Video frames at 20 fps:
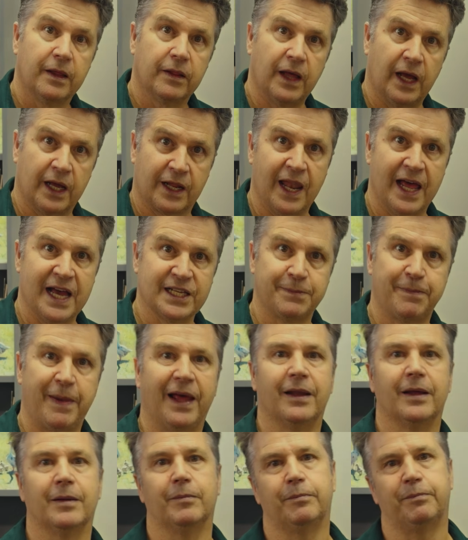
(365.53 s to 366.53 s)
a glass
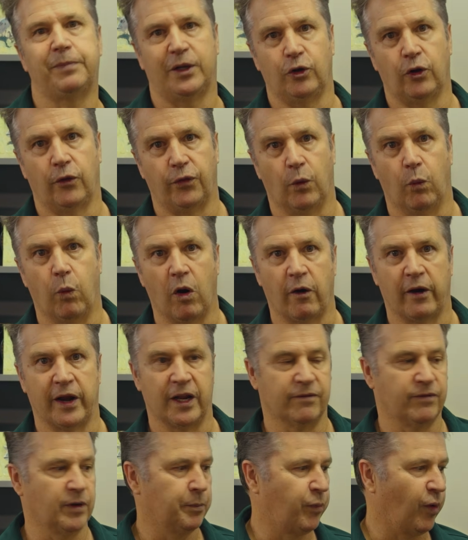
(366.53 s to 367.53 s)
palette, but not the worry
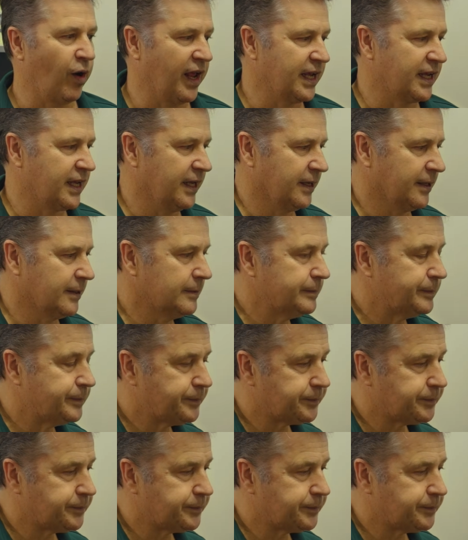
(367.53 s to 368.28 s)
of it breaking.